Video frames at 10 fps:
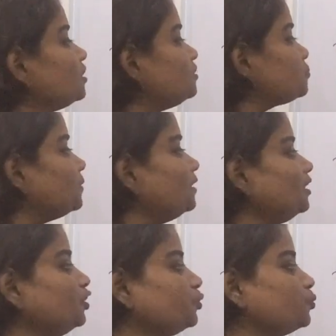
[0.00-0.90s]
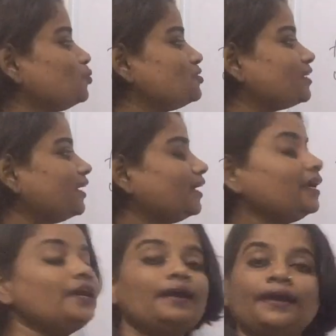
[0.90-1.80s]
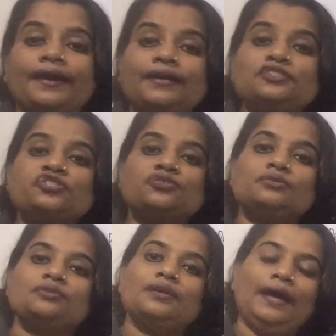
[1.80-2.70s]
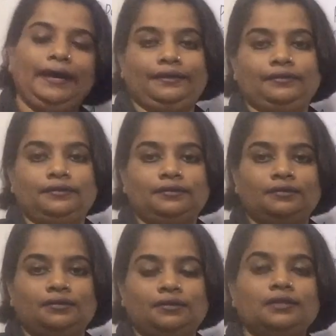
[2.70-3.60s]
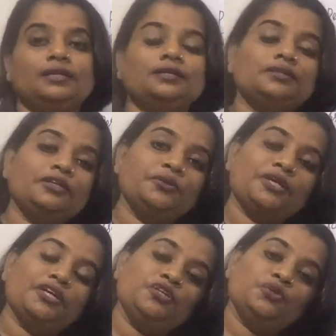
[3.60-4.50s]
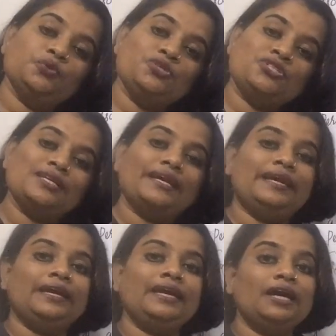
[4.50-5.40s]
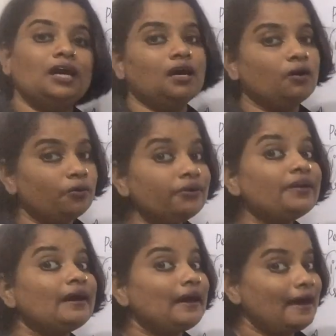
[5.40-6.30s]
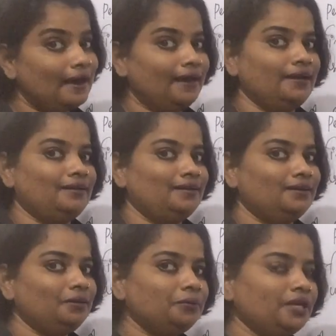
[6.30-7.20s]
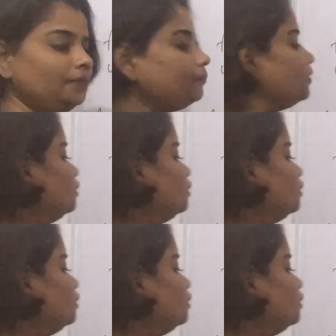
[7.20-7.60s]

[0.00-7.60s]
generally use a and an. Either you can use a or an. Okay,